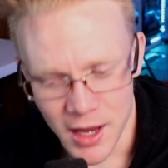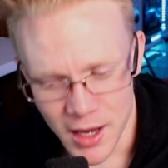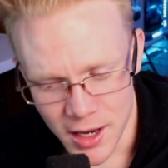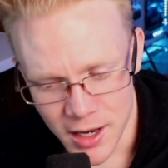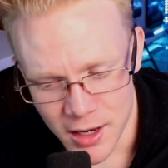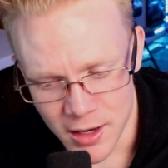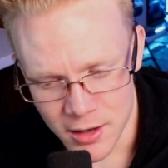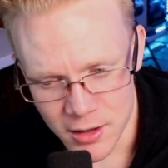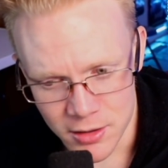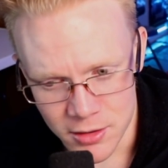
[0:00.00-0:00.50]

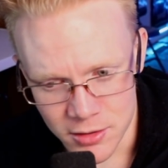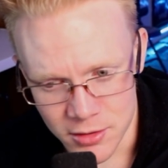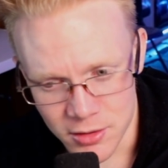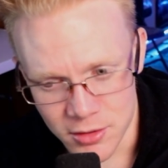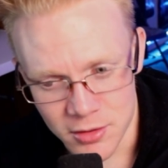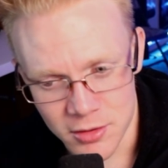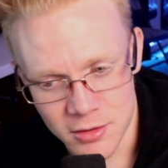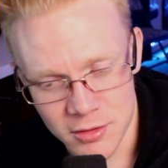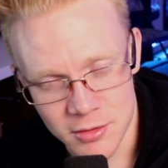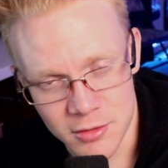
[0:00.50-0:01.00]
And
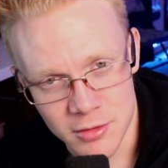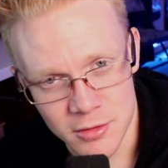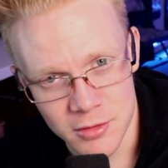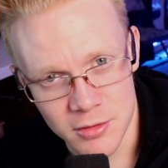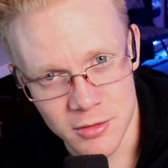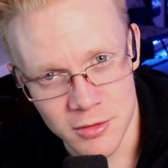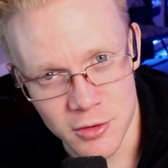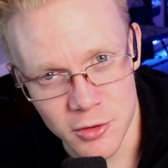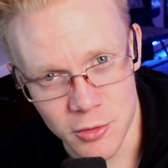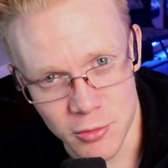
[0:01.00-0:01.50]

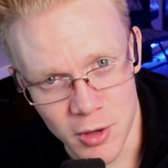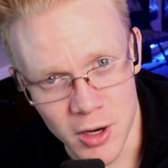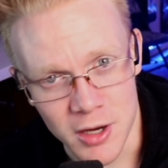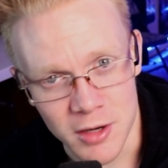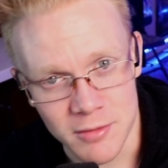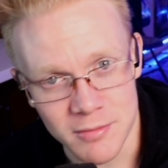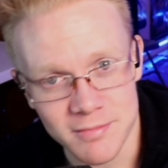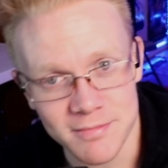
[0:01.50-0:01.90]
you're right.